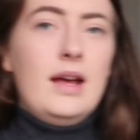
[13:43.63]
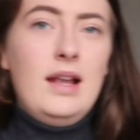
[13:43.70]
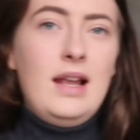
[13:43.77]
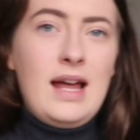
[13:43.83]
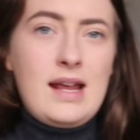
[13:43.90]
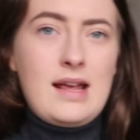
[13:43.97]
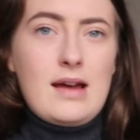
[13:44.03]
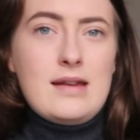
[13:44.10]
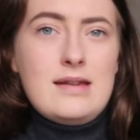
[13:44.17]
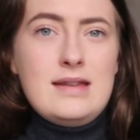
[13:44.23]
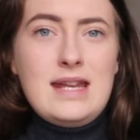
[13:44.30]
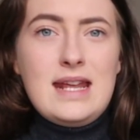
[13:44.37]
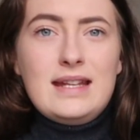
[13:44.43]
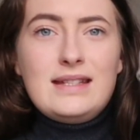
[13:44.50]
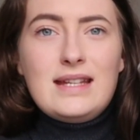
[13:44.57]
like
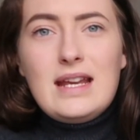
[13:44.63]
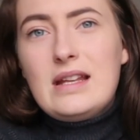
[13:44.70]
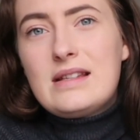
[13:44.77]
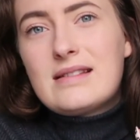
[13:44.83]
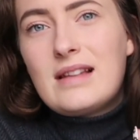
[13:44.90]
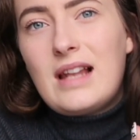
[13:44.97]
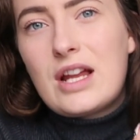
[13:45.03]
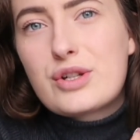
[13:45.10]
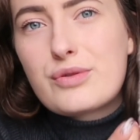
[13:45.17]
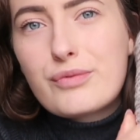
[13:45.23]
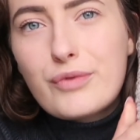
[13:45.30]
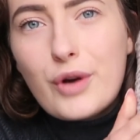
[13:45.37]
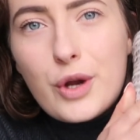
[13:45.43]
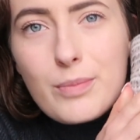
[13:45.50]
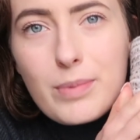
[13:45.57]
knitted /
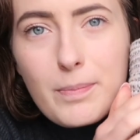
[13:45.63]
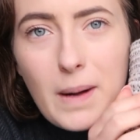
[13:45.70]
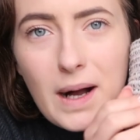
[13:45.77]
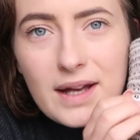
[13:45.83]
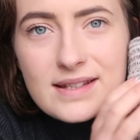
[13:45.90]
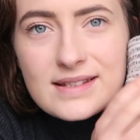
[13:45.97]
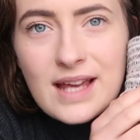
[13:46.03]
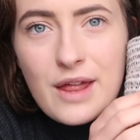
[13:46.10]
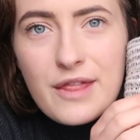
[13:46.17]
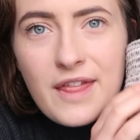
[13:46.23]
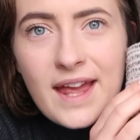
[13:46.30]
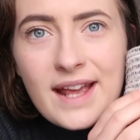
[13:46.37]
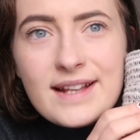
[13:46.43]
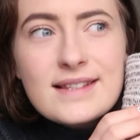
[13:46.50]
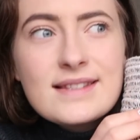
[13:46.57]
rope basket
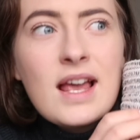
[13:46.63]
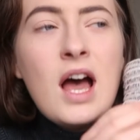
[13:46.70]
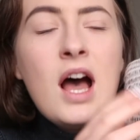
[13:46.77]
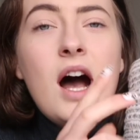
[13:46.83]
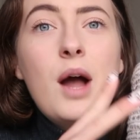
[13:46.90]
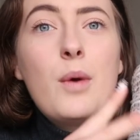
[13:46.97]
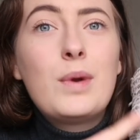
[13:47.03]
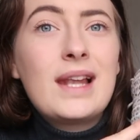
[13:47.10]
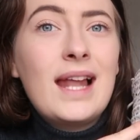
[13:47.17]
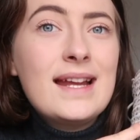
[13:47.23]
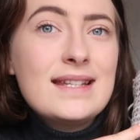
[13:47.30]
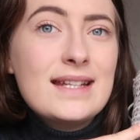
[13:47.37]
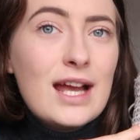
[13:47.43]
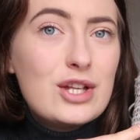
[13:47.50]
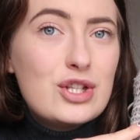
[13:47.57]
things. I would like
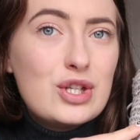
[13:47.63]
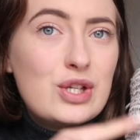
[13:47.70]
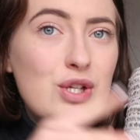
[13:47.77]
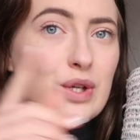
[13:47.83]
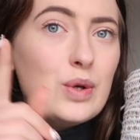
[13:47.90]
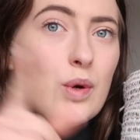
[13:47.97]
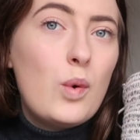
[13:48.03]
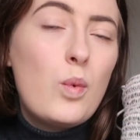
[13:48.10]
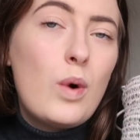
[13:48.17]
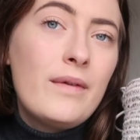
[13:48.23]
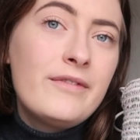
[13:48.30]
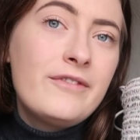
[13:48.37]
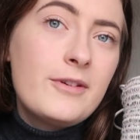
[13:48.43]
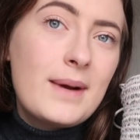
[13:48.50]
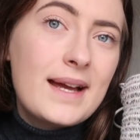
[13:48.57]
to get two.
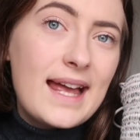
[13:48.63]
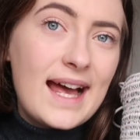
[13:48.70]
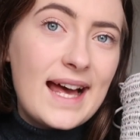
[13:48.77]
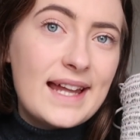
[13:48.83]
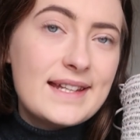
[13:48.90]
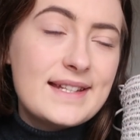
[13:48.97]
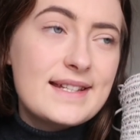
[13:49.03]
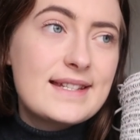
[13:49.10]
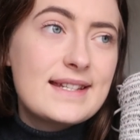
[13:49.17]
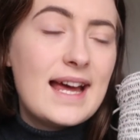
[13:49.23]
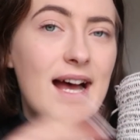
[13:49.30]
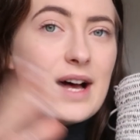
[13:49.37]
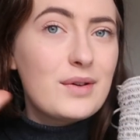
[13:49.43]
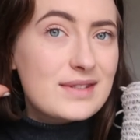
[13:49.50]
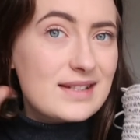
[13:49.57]
One for my hand
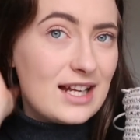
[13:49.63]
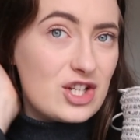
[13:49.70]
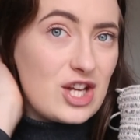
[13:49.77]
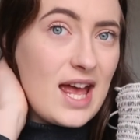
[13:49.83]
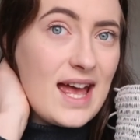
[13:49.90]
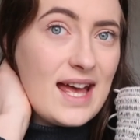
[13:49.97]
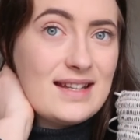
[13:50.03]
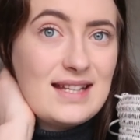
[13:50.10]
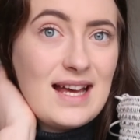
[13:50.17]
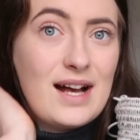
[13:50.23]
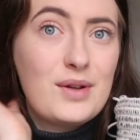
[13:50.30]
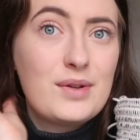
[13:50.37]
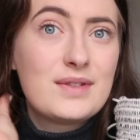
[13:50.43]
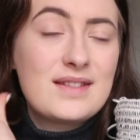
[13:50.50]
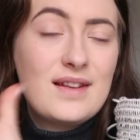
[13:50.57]
towel / hair
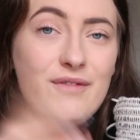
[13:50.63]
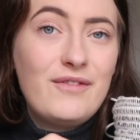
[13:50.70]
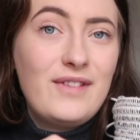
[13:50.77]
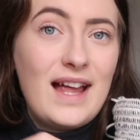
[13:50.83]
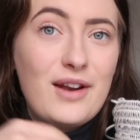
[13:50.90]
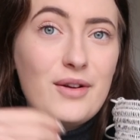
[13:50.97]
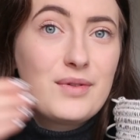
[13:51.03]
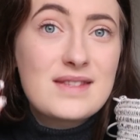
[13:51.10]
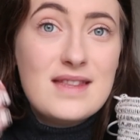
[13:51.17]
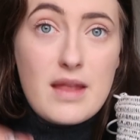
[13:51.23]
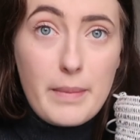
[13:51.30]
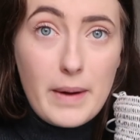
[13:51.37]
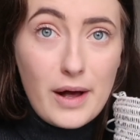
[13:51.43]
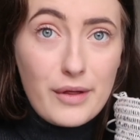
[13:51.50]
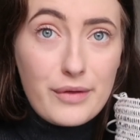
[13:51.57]
towels and flannels in the
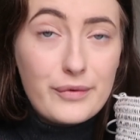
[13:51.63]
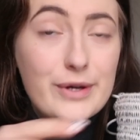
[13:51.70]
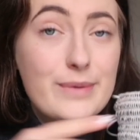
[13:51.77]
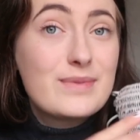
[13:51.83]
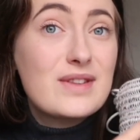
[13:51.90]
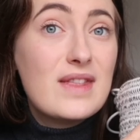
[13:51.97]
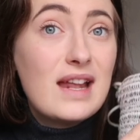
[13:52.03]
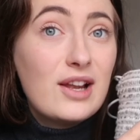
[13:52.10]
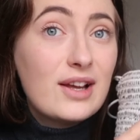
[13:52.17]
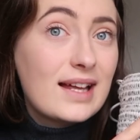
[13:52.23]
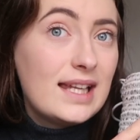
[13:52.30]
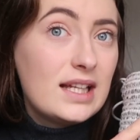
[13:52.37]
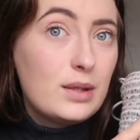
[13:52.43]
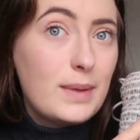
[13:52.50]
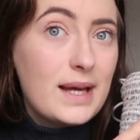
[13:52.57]
bathroom so they look a
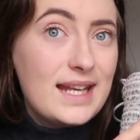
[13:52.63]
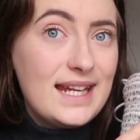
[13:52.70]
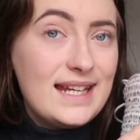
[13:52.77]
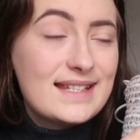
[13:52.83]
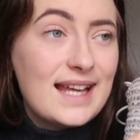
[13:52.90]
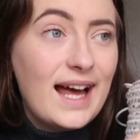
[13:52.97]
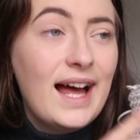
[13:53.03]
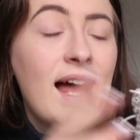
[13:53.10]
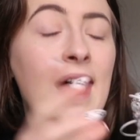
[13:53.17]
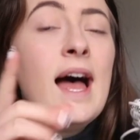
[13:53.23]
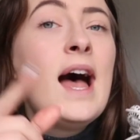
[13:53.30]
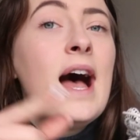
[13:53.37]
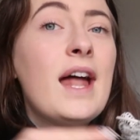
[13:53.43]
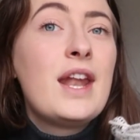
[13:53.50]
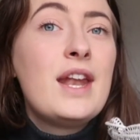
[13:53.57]
little bit neater,
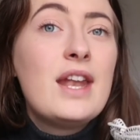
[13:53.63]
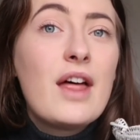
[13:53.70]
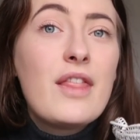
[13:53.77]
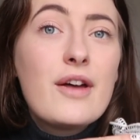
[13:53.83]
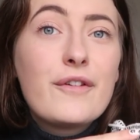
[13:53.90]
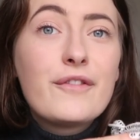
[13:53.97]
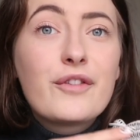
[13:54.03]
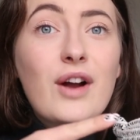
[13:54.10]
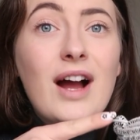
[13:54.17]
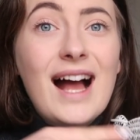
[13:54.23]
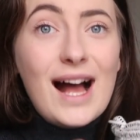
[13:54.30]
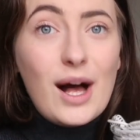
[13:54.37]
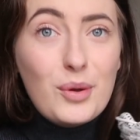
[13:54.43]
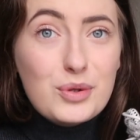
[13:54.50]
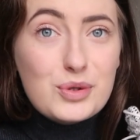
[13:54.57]
and another for our
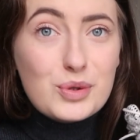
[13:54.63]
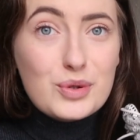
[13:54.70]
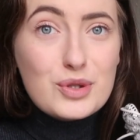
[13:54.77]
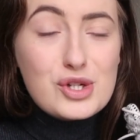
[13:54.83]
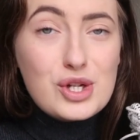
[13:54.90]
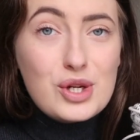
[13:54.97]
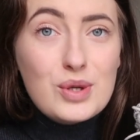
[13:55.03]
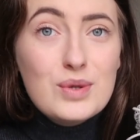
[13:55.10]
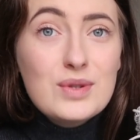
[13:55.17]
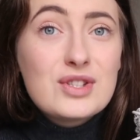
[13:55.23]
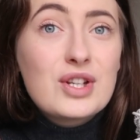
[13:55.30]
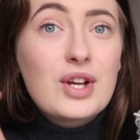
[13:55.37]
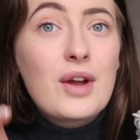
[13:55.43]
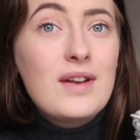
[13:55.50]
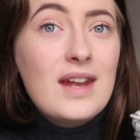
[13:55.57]
outdoor shoes
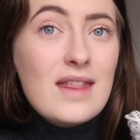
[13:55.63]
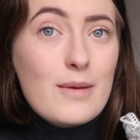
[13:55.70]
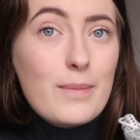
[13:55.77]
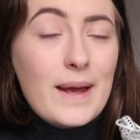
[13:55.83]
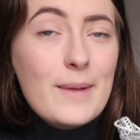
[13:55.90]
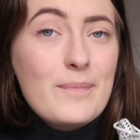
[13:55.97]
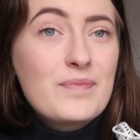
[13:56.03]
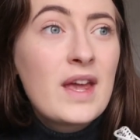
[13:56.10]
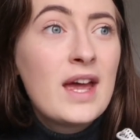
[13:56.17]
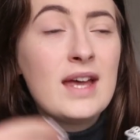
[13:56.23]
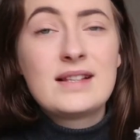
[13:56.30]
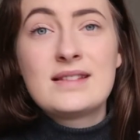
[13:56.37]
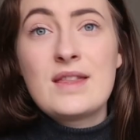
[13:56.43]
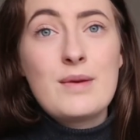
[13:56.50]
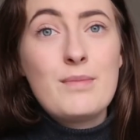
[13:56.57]
to go near the bin,
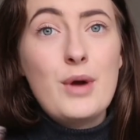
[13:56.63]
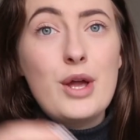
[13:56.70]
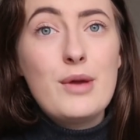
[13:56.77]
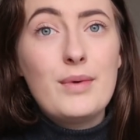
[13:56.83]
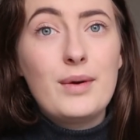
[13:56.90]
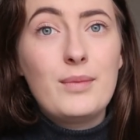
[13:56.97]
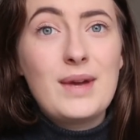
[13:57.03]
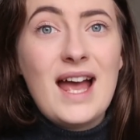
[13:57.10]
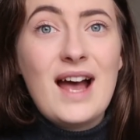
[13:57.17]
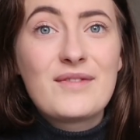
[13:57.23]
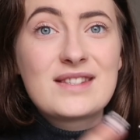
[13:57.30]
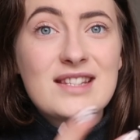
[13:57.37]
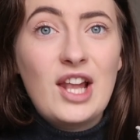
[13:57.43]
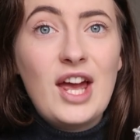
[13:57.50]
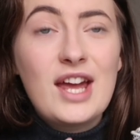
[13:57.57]
because at the moment we have
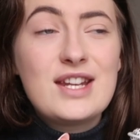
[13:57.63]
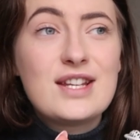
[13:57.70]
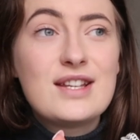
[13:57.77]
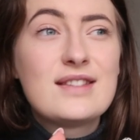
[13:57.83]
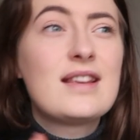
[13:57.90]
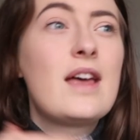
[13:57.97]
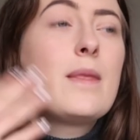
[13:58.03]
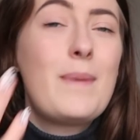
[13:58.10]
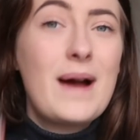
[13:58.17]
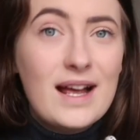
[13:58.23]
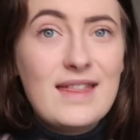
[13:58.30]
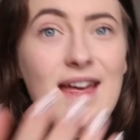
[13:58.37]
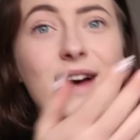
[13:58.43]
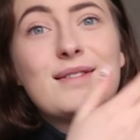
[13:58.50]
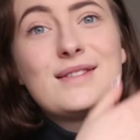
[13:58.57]
sliders at the back
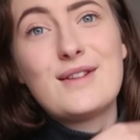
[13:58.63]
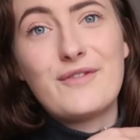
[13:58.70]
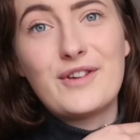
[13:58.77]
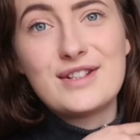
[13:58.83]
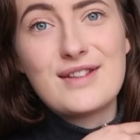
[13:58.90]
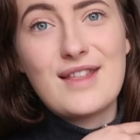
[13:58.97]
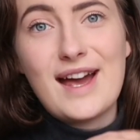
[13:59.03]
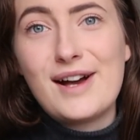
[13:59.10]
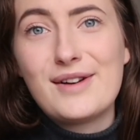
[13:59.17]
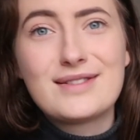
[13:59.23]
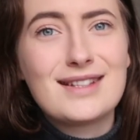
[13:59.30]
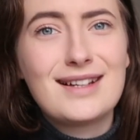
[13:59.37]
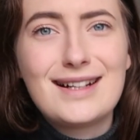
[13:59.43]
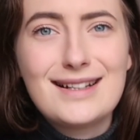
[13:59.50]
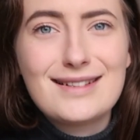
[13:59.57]
of the house and the front of the house.
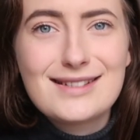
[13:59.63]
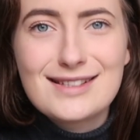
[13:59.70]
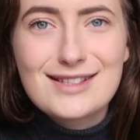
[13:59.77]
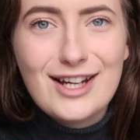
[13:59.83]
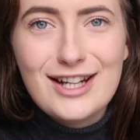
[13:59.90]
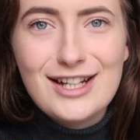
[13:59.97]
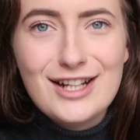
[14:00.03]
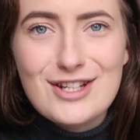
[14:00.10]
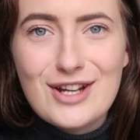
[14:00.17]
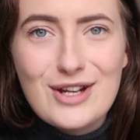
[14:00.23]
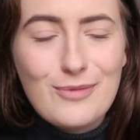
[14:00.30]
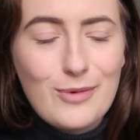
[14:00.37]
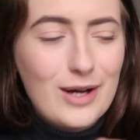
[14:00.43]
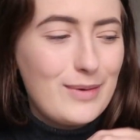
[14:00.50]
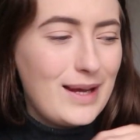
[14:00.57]
Our house is tiny, I don't
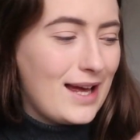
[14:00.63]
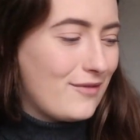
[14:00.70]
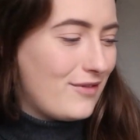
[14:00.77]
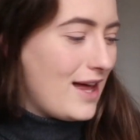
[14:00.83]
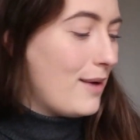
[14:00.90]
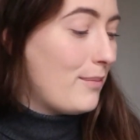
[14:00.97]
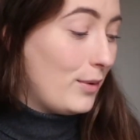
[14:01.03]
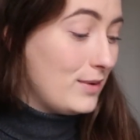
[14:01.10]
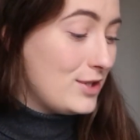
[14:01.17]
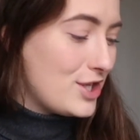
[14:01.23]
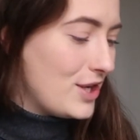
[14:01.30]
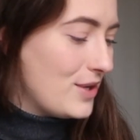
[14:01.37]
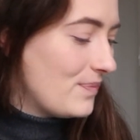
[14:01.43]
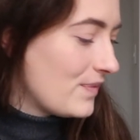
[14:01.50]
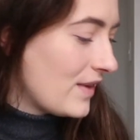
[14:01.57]
know why we have that, but we
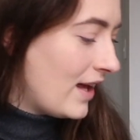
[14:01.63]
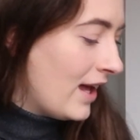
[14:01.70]
do.